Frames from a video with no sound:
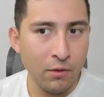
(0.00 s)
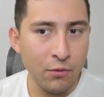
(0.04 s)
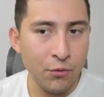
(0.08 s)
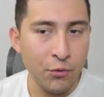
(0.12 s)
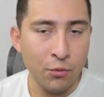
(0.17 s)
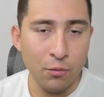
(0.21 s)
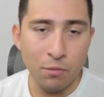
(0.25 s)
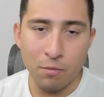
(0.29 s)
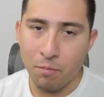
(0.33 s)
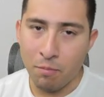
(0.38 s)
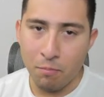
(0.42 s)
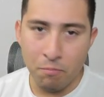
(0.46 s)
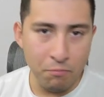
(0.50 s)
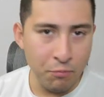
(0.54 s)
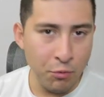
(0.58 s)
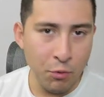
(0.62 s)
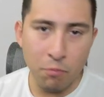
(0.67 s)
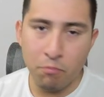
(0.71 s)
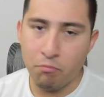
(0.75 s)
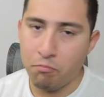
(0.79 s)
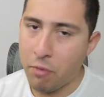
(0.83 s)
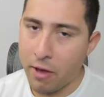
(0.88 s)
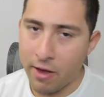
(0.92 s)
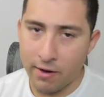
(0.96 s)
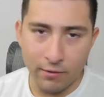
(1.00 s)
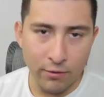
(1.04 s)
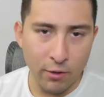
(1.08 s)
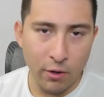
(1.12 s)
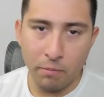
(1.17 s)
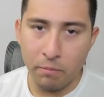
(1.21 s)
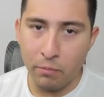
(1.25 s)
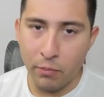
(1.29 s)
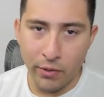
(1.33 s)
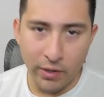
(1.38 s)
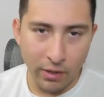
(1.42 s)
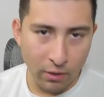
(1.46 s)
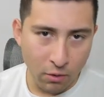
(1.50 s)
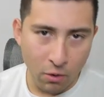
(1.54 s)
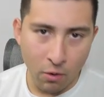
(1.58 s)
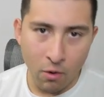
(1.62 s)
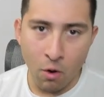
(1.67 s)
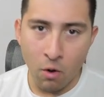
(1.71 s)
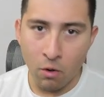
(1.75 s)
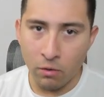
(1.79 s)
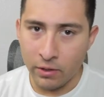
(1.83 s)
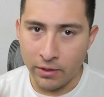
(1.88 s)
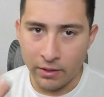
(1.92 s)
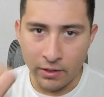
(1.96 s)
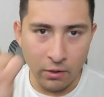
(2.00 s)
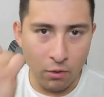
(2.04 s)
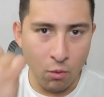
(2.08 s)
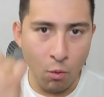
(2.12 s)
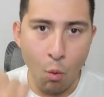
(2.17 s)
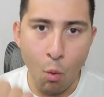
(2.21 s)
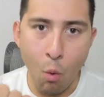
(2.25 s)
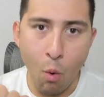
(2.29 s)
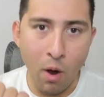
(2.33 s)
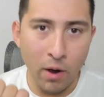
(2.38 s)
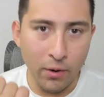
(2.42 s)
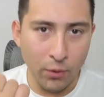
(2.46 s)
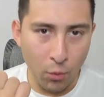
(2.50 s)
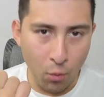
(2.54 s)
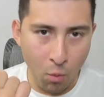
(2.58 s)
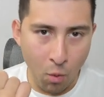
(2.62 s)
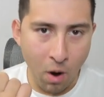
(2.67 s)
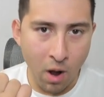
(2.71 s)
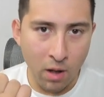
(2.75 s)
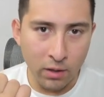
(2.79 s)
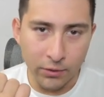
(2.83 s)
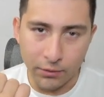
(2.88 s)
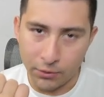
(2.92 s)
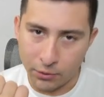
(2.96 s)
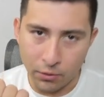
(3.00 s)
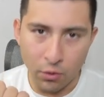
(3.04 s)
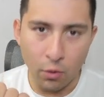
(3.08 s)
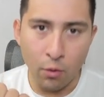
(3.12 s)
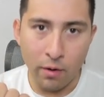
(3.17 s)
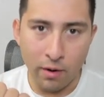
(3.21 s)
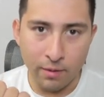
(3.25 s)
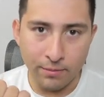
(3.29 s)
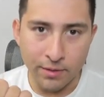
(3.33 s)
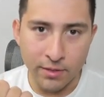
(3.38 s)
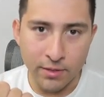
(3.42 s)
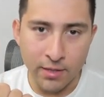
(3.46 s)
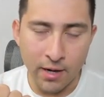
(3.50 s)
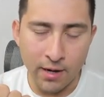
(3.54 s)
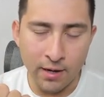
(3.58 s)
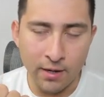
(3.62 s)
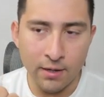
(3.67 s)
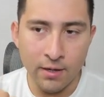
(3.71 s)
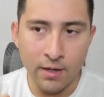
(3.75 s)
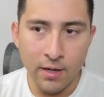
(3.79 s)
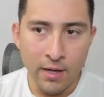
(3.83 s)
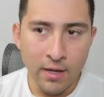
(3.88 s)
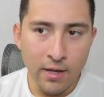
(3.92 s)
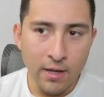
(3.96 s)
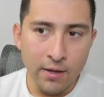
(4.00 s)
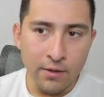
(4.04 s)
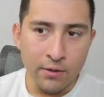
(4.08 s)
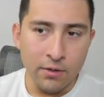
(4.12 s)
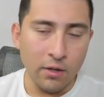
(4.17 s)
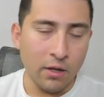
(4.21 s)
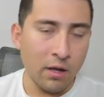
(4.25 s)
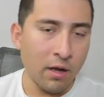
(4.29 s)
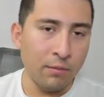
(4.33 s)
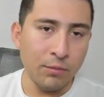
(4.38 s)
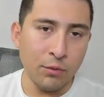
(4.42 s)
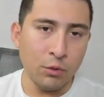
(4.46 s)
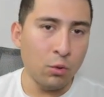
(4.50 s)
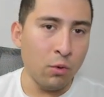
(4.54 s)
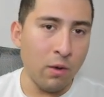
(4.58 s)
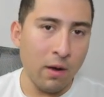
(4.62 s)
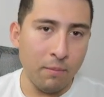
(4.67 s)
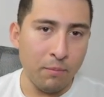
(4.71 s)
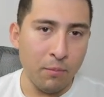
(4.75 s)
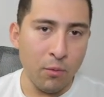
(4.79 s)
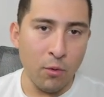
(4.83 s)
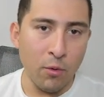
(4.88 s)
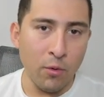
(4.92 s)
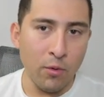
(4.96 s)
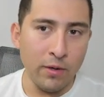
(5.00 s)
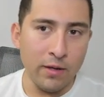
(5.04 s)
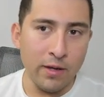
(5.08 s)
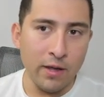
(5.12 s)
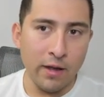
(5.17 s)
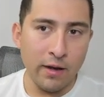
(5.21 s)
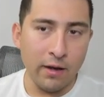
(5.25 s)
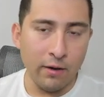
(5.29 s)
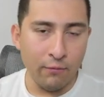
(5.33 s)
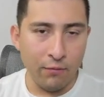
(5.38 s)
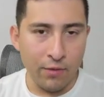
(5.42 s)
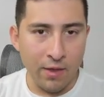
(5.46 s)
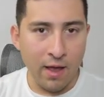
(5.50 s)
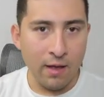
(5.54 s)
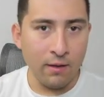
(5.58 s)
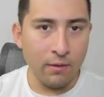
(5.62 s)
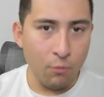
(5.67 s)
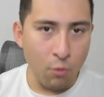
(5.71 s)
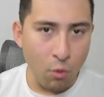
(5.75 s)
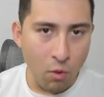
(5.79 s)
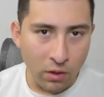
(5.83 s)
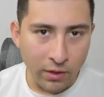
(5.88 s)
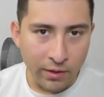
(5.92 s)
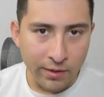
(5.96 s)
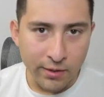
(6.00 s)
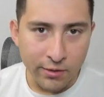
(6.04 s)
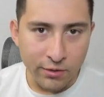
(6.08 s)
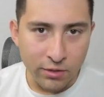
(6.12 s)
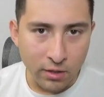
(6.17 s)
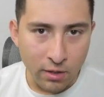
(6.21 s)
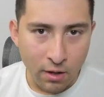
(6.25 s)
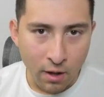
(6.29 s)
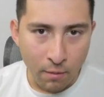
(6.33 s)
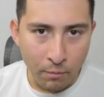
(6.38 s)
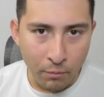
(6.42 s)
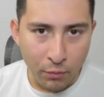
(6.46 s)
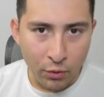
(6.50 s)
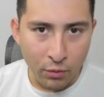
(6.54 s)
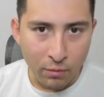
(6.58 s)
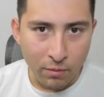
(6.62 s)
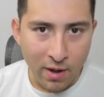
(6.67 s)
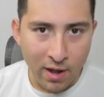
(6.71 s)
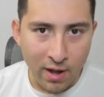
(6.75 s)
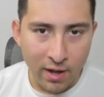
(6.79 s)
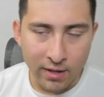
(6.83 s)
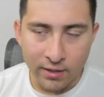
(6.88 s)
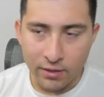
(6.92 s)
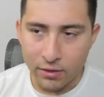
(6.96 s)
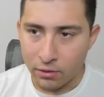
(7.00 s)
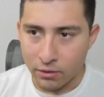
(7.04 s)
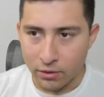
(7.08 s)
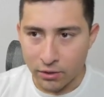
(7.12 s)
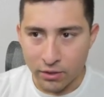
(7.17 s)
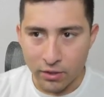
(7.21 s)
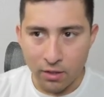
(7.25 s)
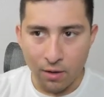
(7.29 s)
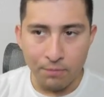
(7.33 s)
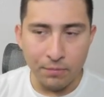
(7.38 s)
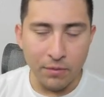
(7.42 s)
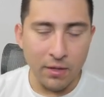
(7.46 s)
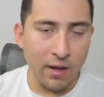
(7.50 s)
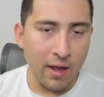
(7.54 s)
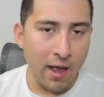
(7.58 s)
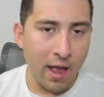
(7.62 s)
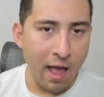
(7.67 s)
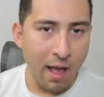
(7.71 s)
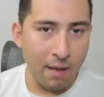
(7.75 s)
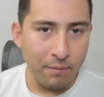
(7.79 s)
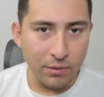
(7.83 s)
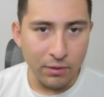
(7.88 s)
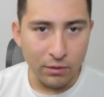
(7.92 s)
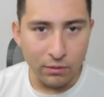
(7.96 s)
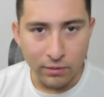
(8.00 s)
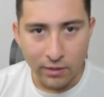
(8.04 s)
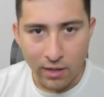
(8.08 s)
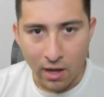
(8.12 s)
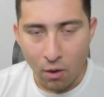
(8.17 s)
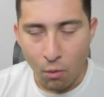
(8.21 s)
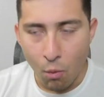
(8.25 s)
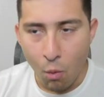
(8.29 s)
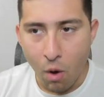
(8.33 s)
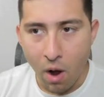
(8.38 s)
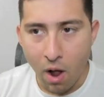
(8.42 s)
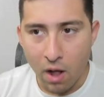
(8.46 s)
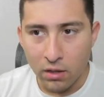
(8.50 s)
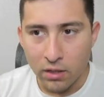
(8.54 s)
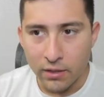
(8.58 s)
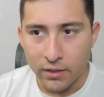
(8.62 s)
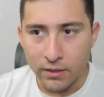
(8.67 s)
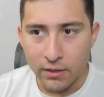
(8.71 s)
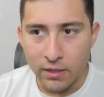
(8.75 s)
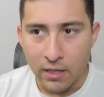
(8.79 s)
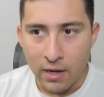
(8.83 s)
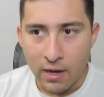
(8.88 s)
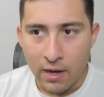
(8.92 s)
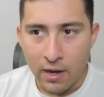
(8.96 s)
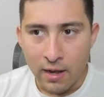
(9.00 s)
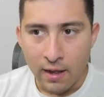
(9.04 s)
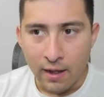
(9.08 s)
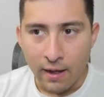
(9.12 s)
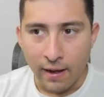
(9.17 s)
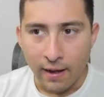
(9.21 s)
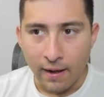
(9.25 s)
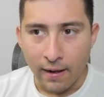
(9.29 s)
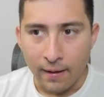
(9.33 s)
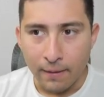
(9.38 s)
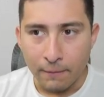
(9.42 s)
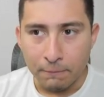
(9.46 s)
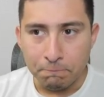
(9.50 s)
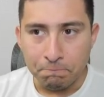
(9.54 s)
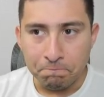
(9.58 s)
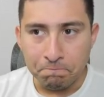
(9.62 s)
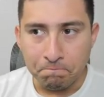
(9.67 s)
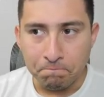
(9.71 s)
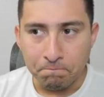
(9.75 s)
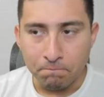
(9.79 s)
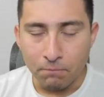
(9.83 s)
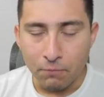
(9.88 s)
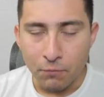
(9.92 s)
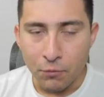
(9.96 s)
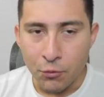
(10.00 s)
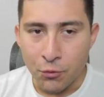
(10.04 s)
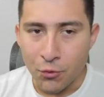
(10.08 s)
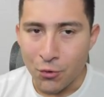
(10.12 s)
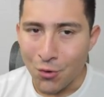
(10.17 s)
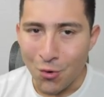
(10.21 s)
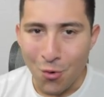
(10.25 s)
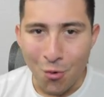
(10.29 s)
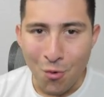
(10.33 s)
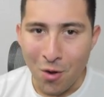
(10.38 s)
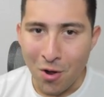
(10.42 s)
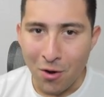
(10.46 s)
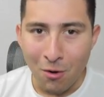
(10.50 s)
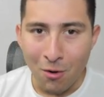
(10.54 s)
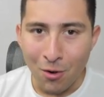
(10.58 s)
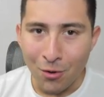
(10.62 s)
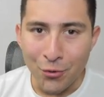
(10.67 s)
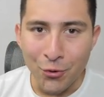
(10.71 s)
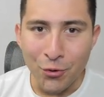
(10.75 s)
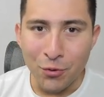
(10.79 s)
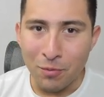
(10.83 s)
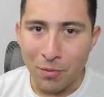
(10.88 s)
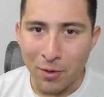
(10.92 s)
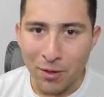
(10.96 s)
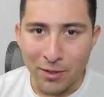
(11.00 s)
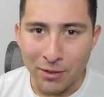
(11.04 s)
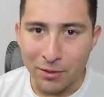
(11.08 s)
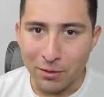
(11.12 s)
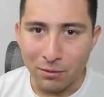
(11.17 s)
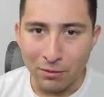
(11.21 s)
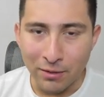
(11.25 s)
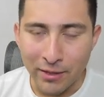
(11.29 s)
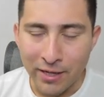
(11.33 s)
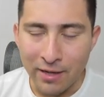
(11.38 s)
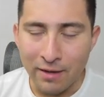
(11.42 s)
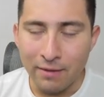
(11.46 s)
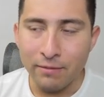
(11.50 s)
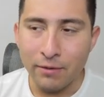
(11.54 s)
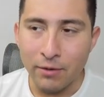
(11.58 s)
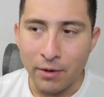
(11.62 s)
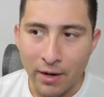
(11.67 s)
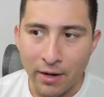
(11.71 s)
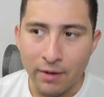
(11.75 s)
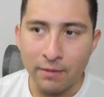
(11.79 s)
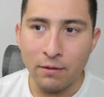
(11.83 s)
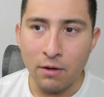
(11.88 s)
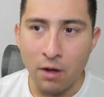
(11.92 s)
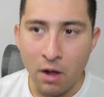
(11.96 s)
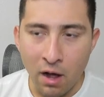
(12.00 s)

You better not put in only in one wallet. You know what I'm saying? You come to a point that if that wallet is compromised or something happened to that wallet, you don't want all your money to leave, right?